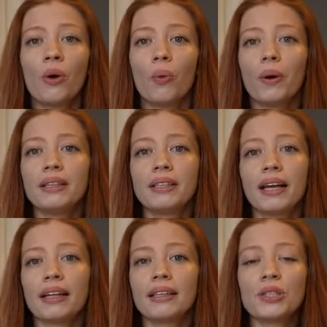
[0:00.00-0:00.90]
Whether
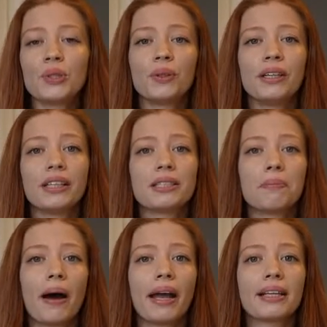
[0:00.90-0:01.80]
that insulin
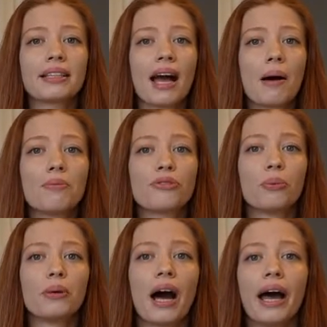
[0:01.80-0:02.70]
spikes come
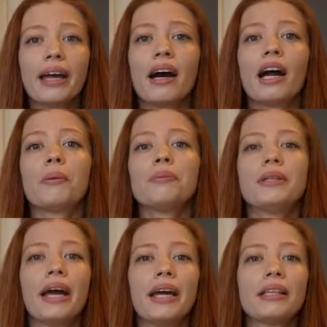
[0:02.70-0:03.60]
from a high-carb
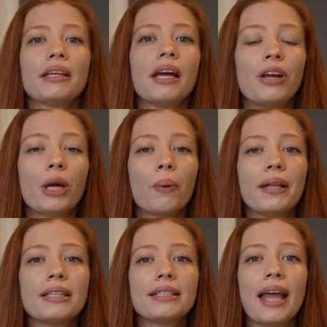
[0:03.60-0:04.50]
diet,
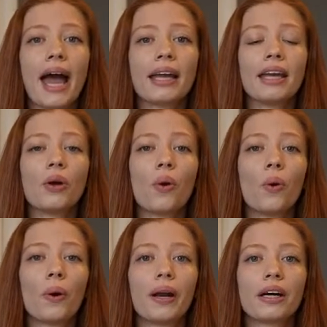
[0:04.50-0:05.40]
frequent snacking,
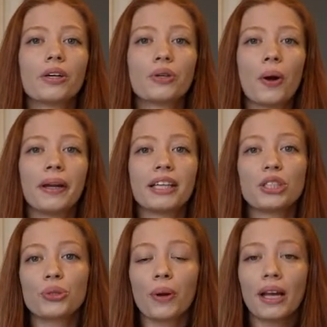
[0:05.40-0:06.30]
or chronic
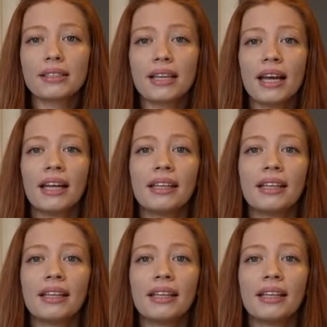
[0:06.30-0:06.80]
stress,